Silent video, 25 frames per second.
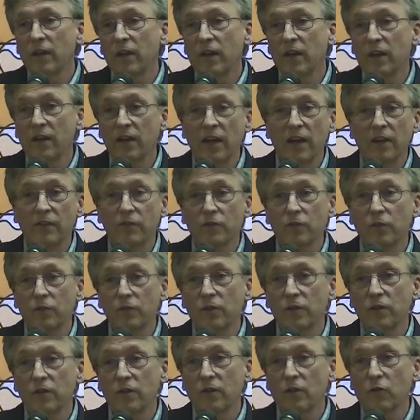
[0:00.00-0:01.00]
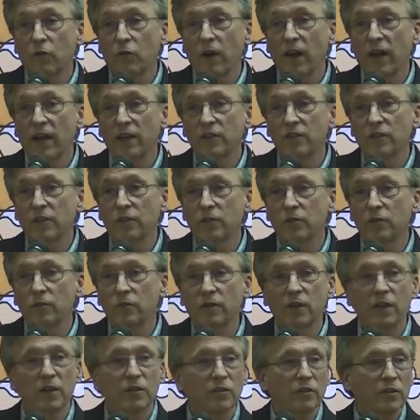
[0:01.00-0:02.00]
And after the crash in
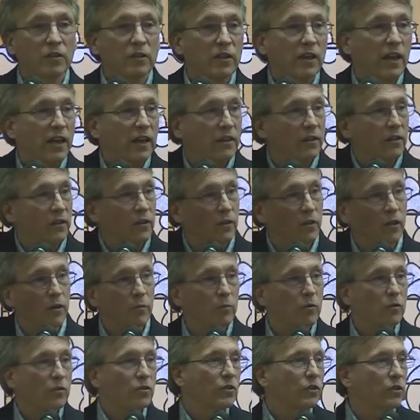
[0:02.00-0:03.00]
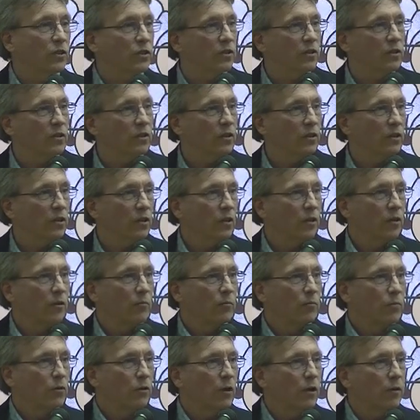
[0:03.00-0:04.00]
2008, the numbers just
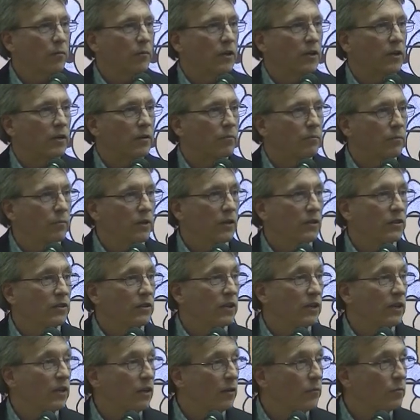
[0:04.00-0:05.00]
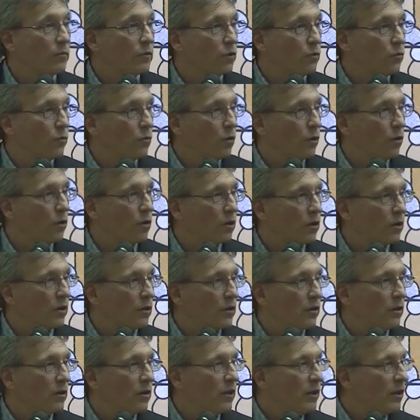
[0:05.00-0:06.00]
plummeted because they come to work,
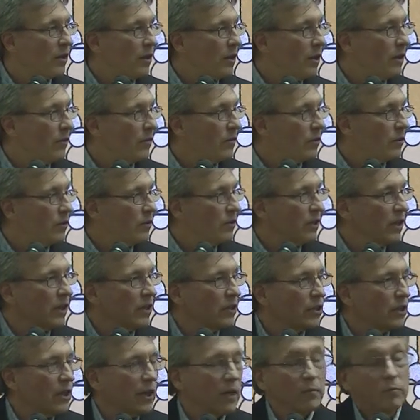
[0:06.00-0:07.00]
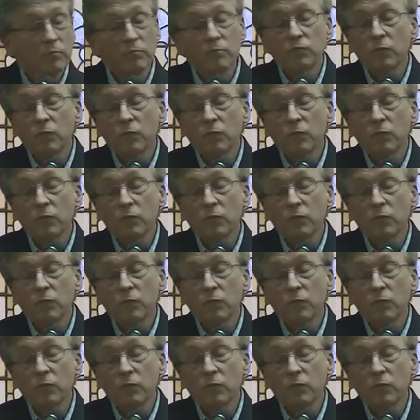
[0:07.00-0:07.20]
and if there's not a job.